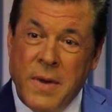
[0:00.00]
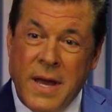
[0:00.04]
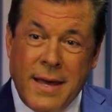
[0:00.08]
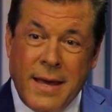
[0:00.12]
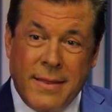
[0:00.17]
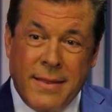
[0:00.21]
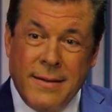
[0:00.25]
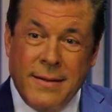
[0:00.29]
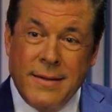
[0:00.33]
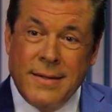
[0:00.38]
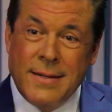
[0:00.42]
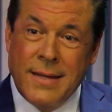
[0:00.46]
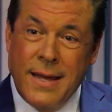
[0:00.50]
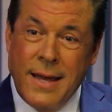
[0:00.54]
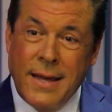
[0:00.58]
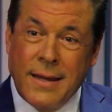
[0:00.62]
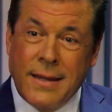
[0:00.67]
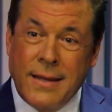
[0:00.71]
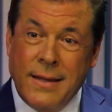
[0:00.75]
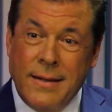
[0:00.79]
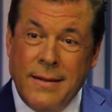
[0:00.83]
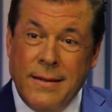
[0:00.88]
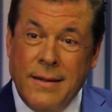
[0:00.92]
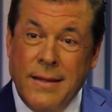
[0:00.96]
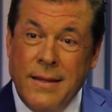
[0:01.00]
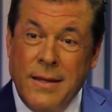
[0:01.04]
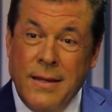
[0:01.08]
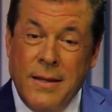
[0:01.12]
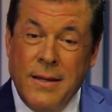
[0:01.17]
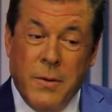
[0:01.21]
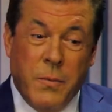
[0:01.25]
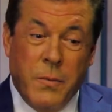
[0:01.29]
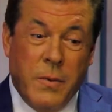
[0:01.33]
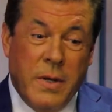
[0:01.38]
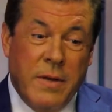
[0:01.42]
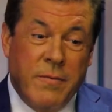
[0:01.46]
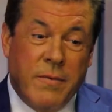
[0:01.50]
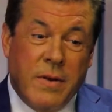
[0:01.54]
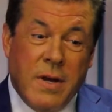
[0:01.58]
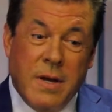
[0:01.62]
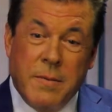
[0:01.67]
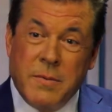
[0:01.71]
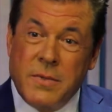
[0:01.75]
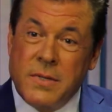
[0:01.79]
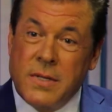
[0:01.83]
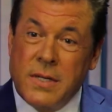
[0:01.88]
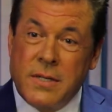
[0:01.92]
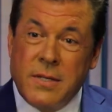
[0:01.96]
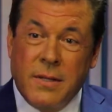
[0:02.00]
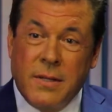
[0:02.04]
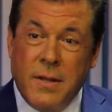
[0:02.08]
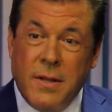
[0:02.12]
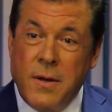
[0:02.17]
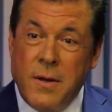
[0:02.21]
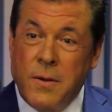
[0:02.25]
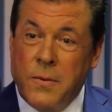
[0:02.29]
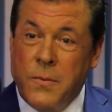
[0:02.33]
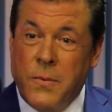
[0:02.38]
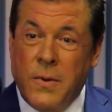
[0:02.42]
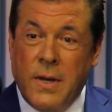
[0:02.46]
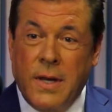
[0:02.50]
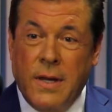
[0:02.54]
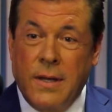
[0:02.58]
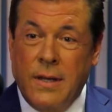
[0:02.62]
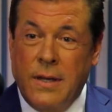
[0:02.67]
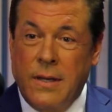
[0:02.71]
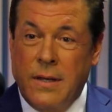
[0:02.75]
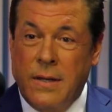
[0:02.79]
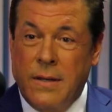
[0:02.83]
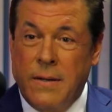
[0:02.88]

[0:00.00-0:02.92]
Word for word: path in tech, and we've come such a long way.